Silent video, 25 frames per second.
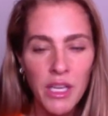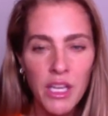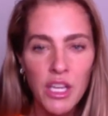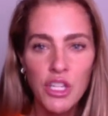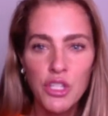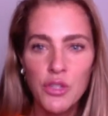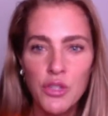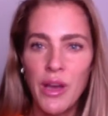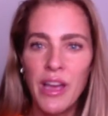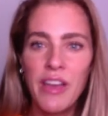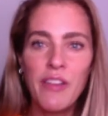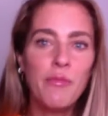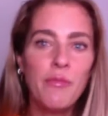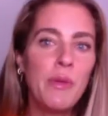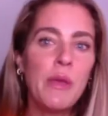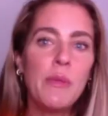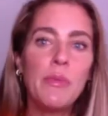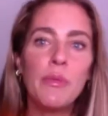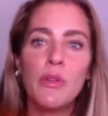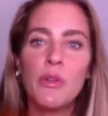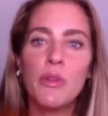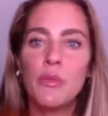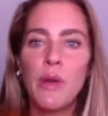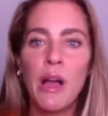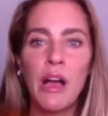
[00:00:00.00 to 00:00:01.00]
Do I have
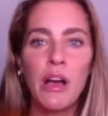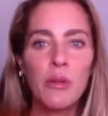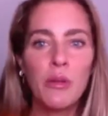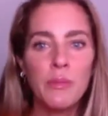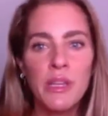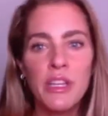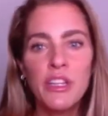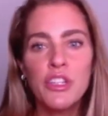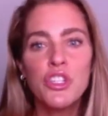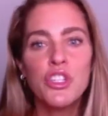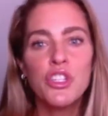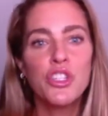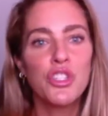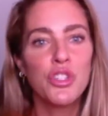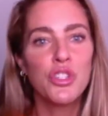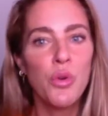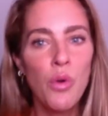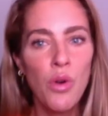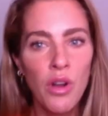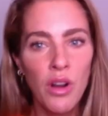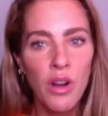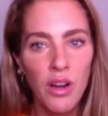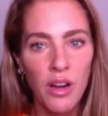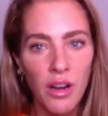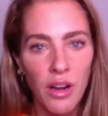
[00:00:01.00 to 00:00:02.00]
people around me?
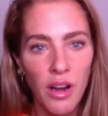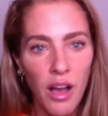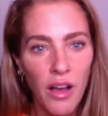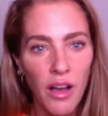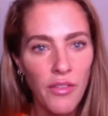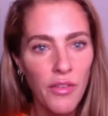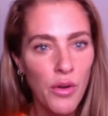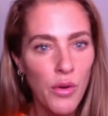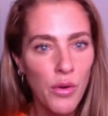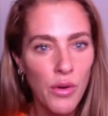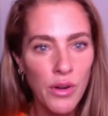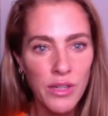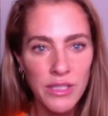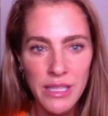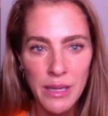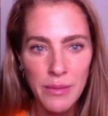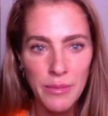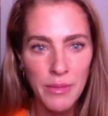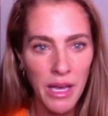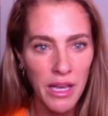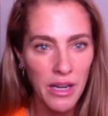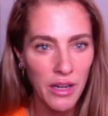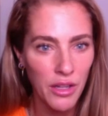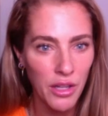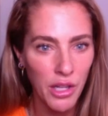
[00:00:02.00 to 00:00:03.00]
Sure. Of course I'm
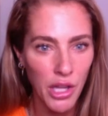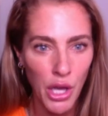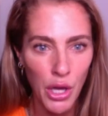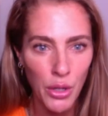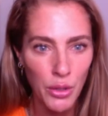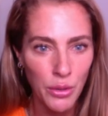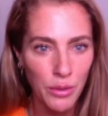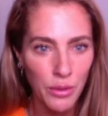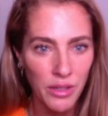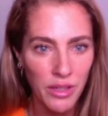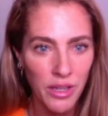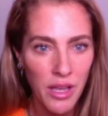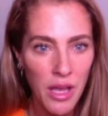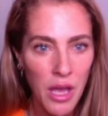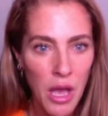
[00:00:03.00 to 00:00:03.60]
not alone.